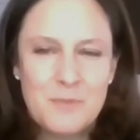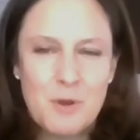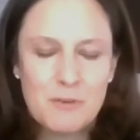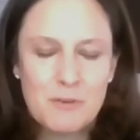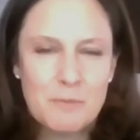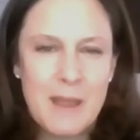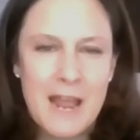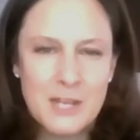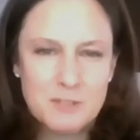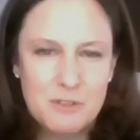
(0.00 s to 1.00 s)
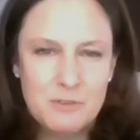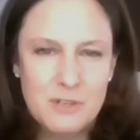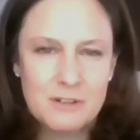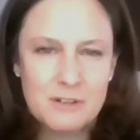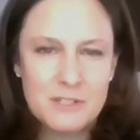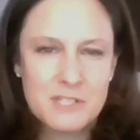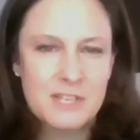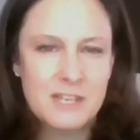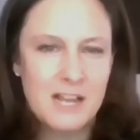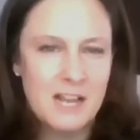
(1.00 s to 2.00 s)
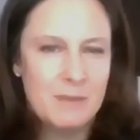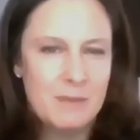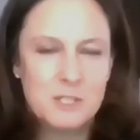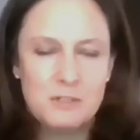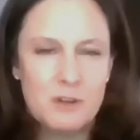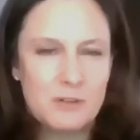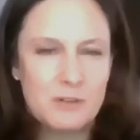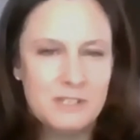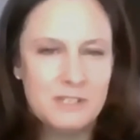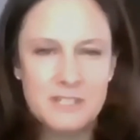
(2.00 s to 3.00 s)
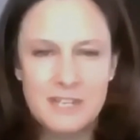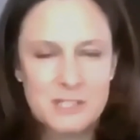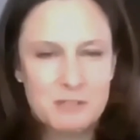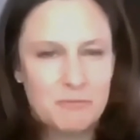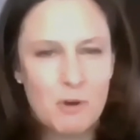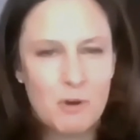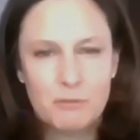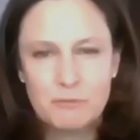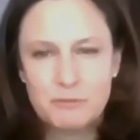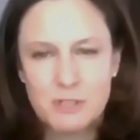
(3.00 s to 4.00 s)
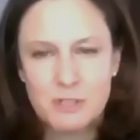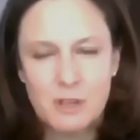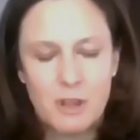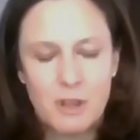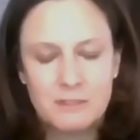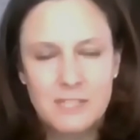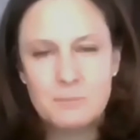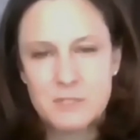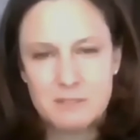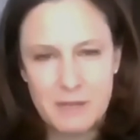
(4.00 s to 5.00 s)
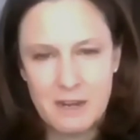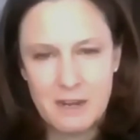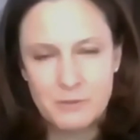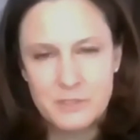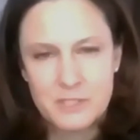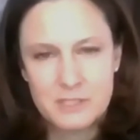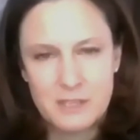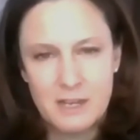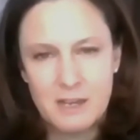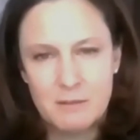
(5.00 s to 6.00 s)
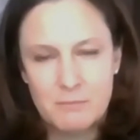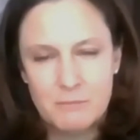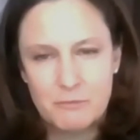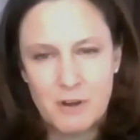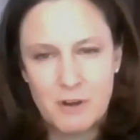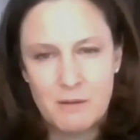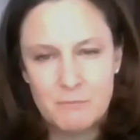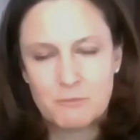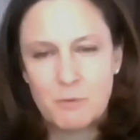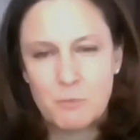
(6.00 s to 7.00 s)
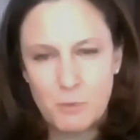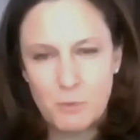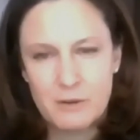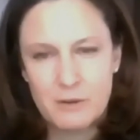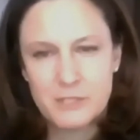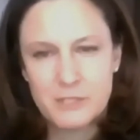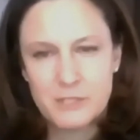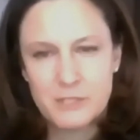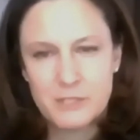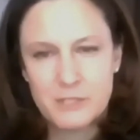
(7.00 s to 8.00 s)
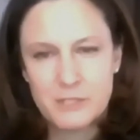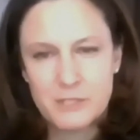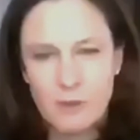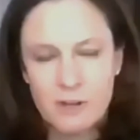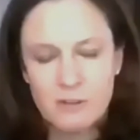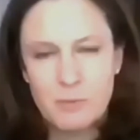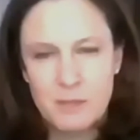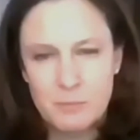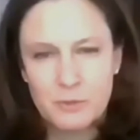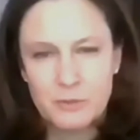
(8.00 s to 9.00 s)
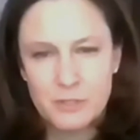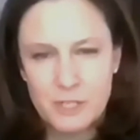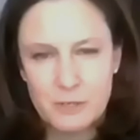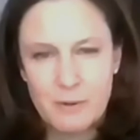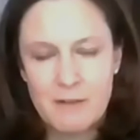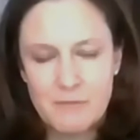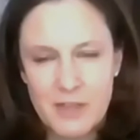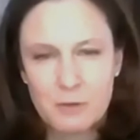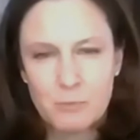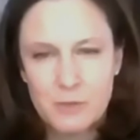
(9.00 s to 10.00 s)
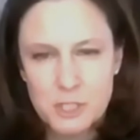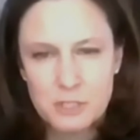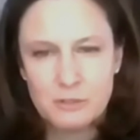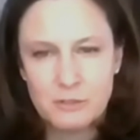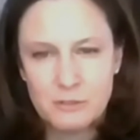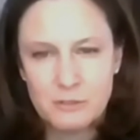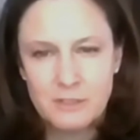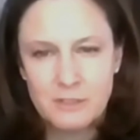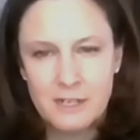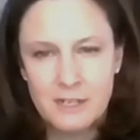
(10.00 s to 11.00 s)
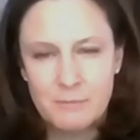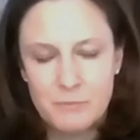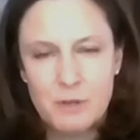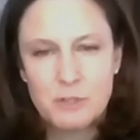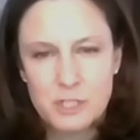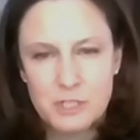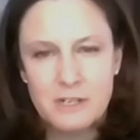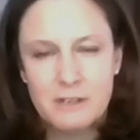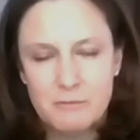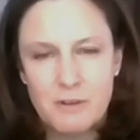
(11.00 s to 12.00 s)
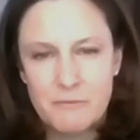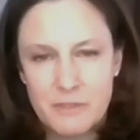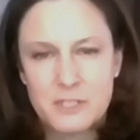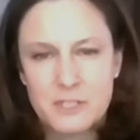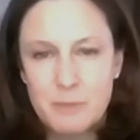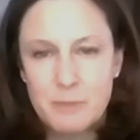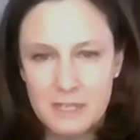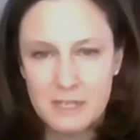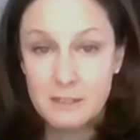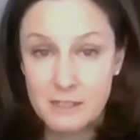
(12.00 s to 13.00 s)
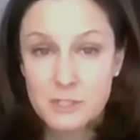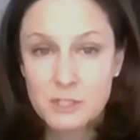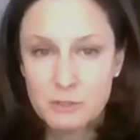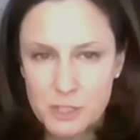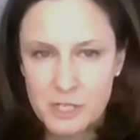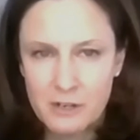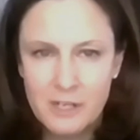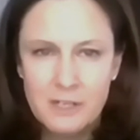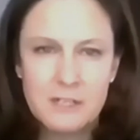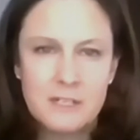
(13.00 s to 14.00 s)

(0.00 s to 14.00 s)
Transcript: Over the past few years, as you noted, it's evolved leaps and bounds from where it started, and where a lot of people, you know, have that original notion of this being exclusionary.